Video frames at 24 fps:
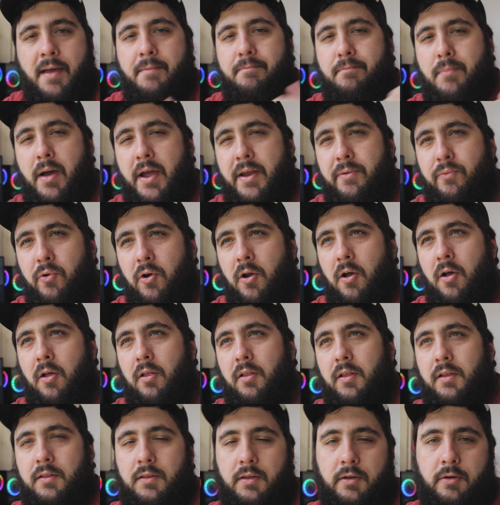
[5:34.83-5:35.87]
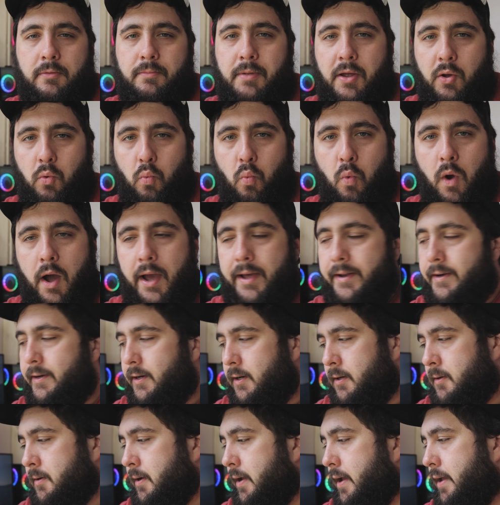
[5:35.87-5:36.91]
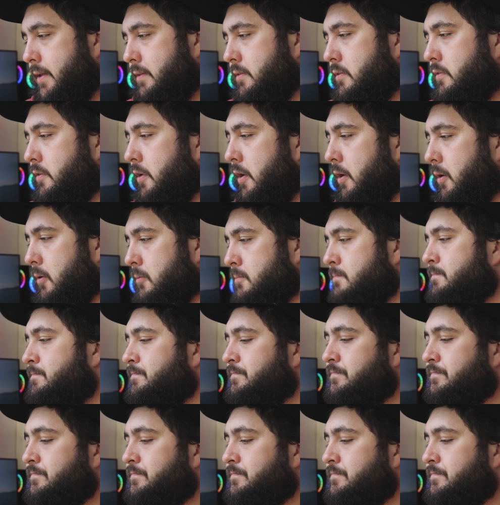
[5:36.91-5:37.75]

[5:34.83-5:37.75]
Mine were all a little bit wider, and so